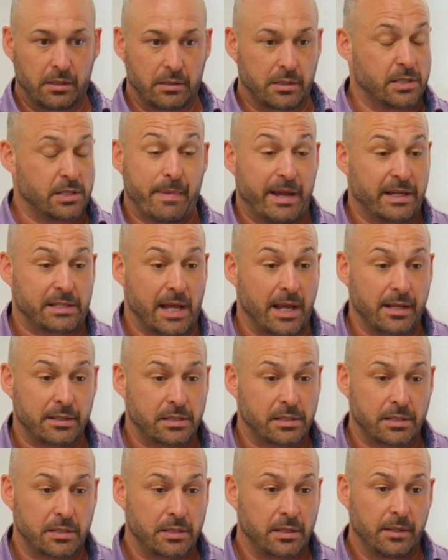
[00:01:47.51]
Does it make
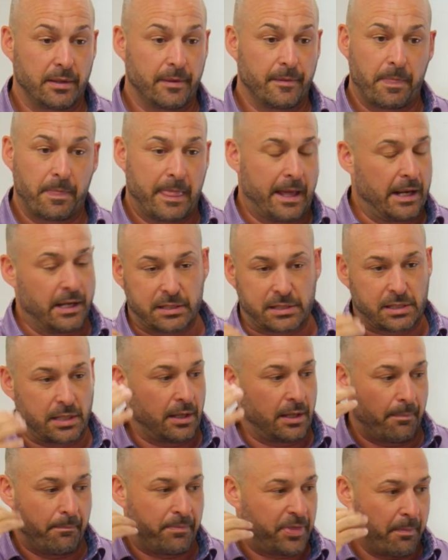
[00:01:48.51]
sense? Yes. And
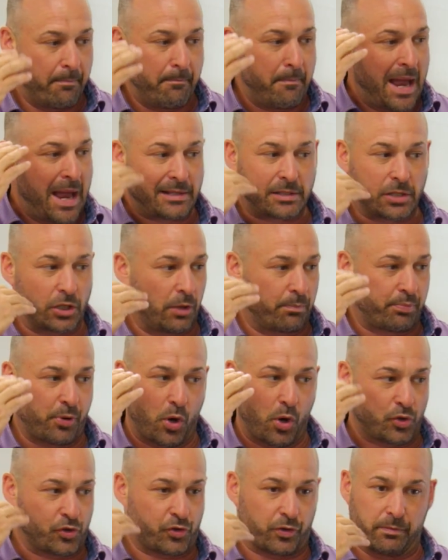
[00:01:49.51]
it's um, the mental
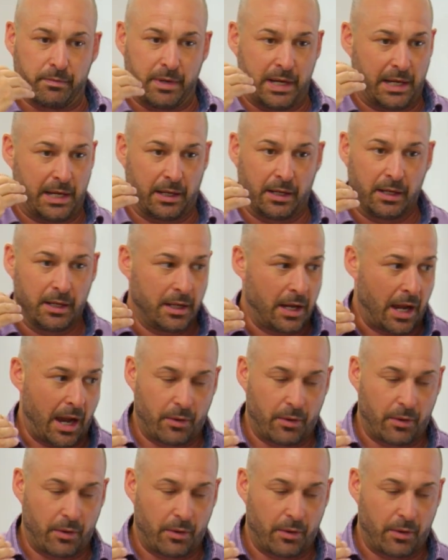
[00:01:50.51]
approach for me.